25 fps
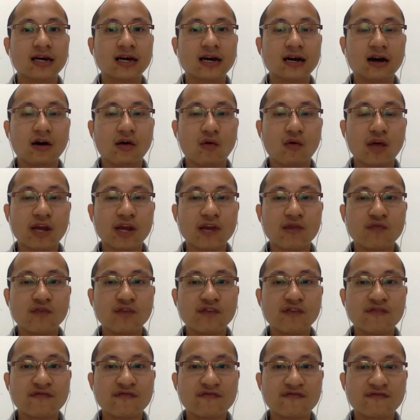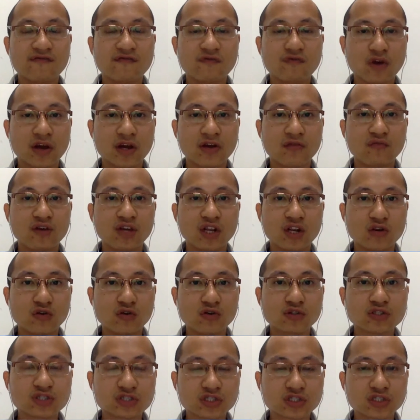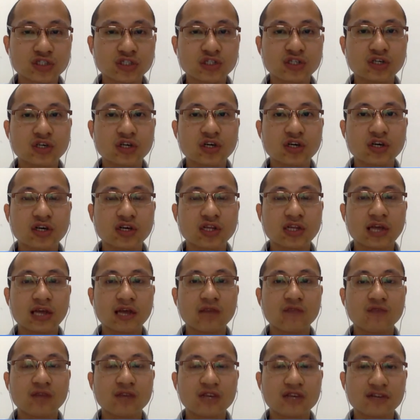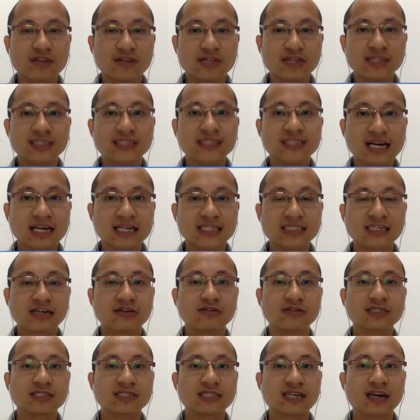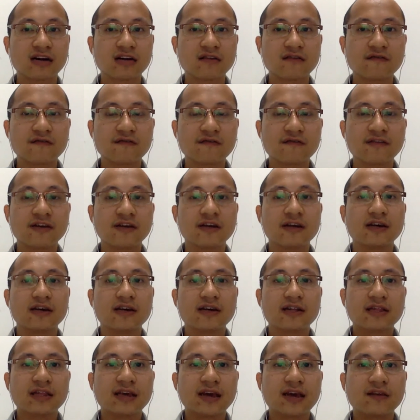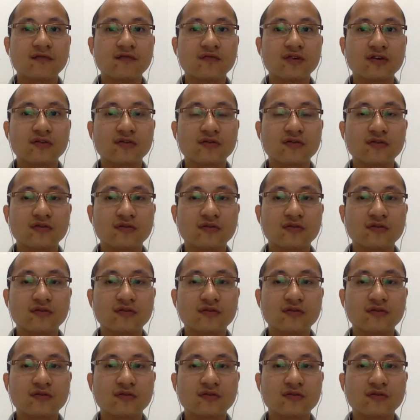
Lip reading: When we lose, then we criticize ourselves. Then we